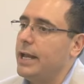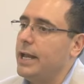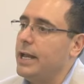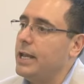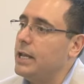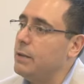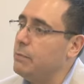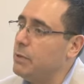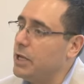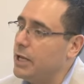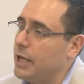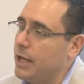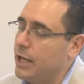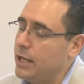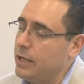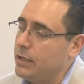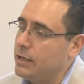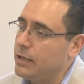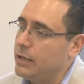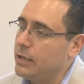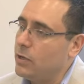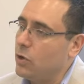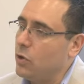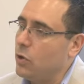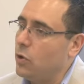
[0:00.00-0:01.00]

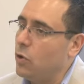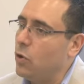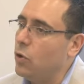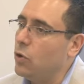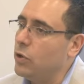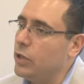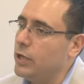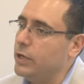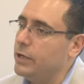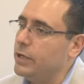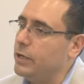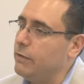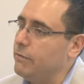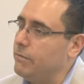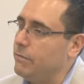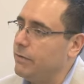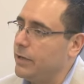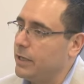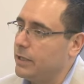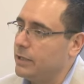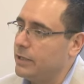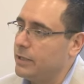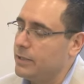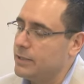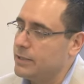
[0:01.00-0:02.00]
eliminate other
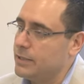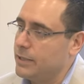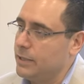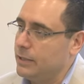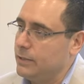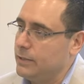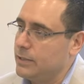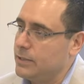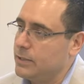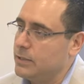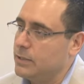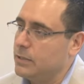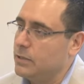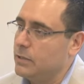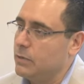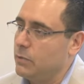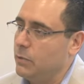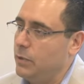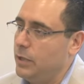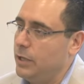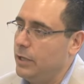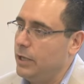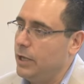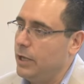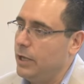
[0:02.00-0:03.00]
infected cells
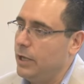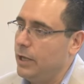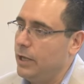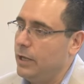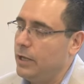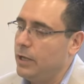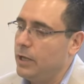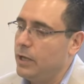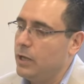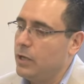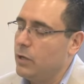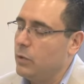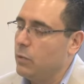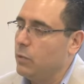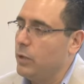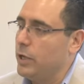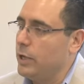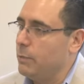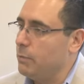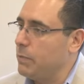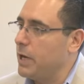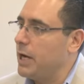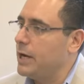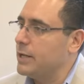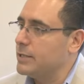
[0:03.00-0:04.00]
when a
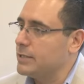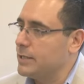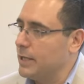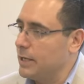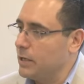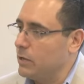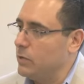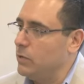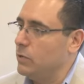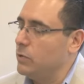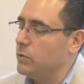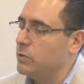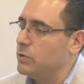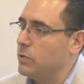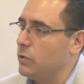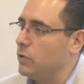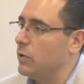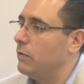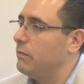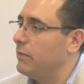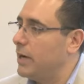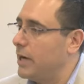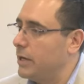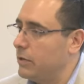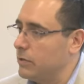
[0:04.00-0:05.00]
parasite goes or
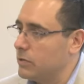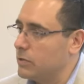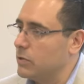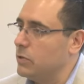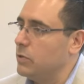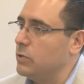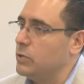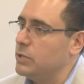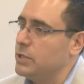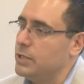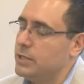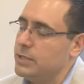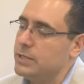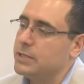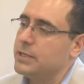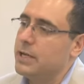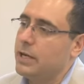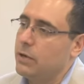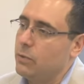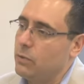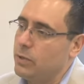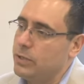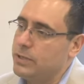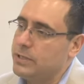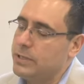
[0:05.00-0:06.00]
a virus goes
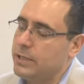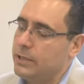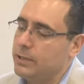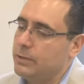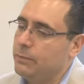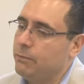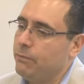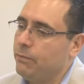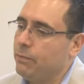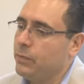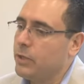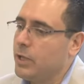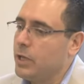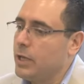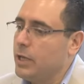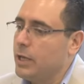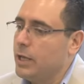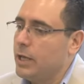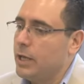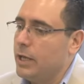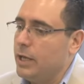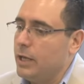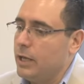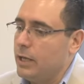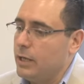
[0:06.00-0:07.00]
inside one cell.
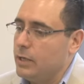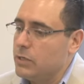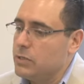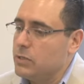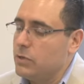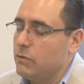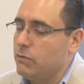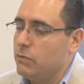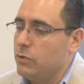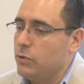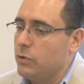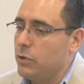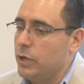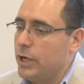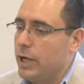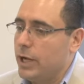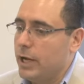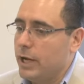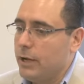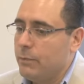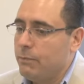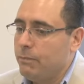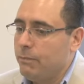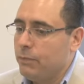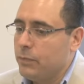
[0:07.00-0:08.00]
So
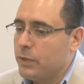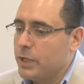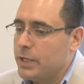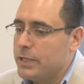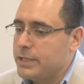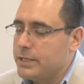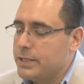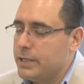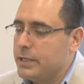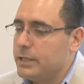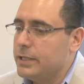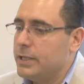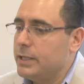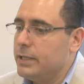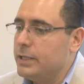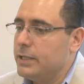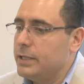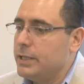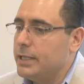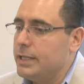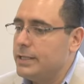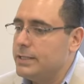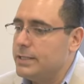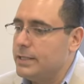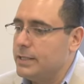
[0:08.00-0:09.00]
for certain
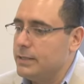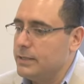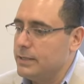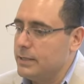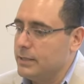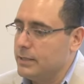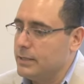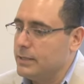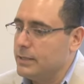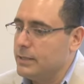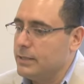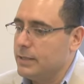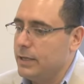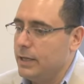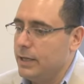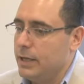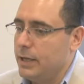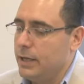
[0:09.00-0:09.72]
diseases,